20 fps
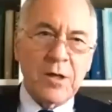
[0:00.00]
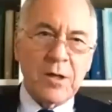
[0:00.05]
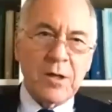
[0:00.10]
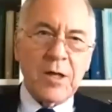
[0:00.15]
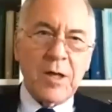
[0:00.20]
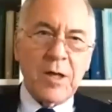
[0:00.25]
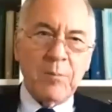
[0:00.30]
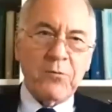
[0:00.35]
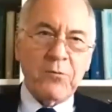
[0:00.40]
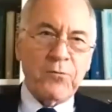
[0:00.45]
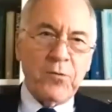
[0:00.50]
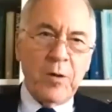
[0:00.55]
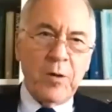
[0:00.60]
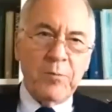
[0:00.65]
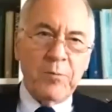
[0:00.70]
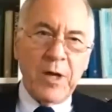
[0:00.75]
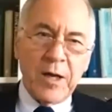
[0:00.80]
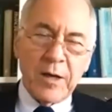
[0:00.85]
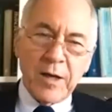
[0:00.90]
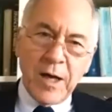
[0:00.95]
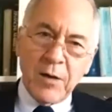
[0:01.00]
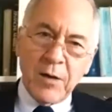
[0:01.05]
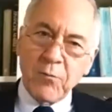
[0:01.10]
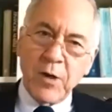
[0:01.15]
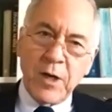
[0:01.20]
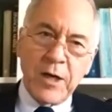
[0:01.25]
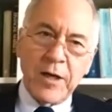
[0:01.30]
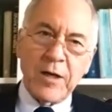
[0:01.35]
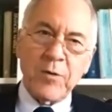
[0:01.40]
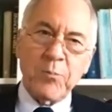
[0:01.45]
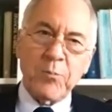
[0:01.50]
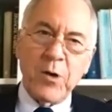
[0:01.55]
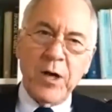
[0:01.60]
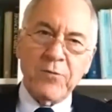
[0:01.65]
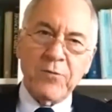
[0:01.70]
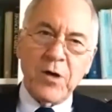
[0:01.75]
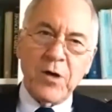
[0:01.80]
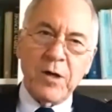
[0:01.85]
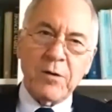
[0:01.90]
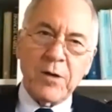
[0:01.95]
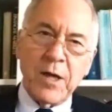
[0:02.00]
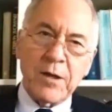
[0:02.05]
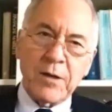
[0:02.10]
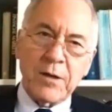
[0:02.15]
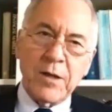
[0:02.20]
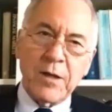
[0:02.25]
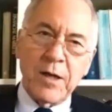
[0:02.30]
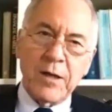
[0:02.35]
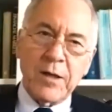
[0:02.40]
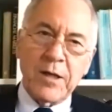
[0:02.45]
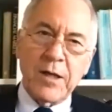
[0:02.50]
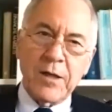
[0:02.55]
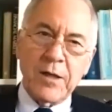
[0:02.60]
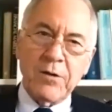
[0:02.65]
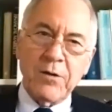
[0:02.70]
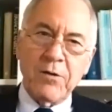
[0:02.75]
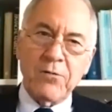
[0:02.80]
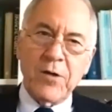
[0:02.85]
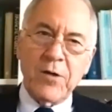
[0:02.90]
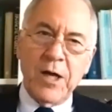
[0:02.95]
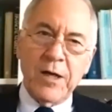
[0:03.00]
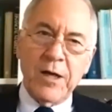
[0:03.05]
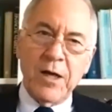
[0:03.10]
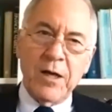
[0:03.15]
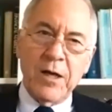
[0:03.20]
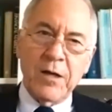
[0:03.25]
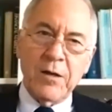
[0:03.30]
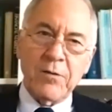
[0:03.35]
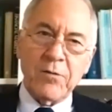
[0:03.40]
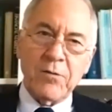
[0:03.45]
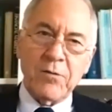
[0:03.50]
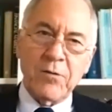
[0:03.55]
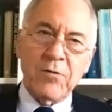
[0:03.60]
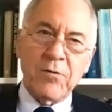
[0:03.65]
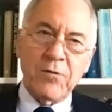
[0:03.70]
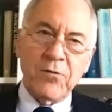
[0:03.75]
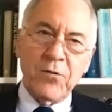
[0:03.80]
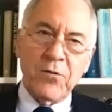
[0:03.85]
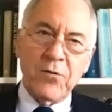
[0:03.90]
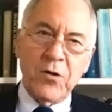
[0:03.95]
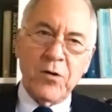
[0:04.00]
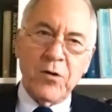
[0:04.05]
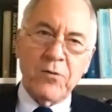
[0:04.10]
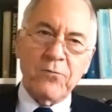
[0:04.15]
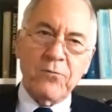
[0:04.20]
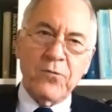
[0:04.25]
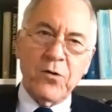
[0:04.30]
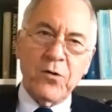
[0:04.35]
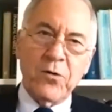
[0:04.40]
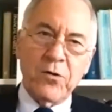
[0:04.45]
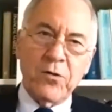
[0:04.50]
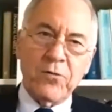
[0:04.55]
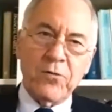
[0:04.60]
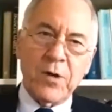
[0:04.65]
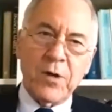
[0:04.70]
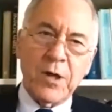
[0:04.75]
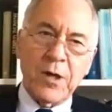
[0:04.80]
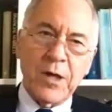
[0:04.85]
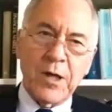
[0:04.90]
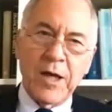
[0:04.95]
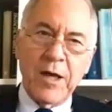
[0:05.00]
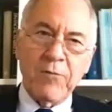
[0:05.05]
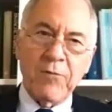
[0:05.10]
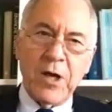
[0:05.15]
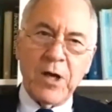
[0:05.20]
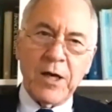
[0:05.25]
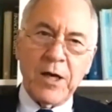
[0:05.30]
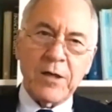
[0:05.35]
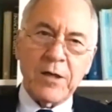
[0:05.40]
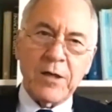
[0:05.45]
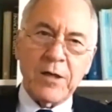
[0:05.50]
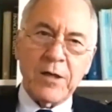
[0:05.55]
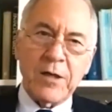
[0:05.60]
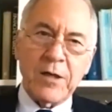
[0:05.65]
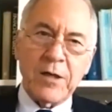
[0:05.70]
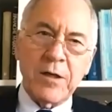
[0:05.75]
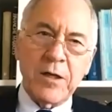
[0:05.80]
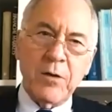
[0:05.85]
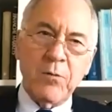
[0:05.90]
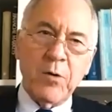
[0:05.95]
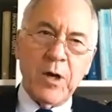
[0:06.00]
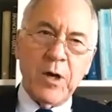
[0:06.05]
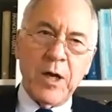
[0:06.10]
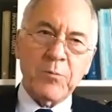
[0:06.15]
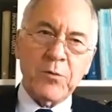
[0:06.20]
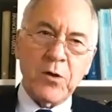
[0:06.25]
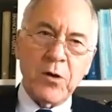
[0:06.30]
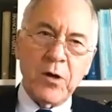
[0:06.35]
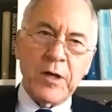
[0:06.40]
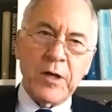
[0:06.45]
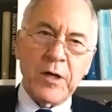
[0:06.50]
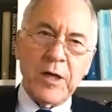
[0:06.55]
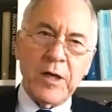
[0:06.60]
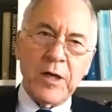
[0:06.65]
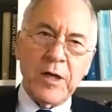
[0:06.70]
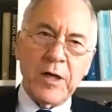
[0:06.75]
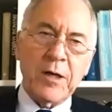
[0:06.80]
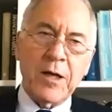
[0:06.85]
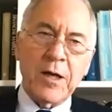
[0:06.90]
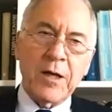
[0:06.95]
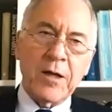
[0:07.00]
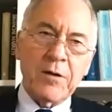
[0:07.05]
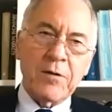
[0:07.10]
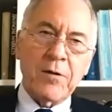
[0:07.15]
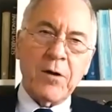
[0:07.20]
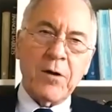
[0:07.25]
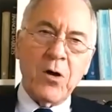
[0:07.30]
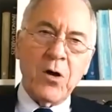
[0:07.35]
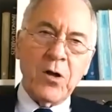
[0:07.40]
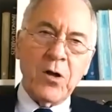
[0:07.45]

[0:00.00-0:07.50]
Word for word: comes from, not, not relative price change. Not, not to get this, Danielle, To just so your viewers have an idea what I'm talking about, all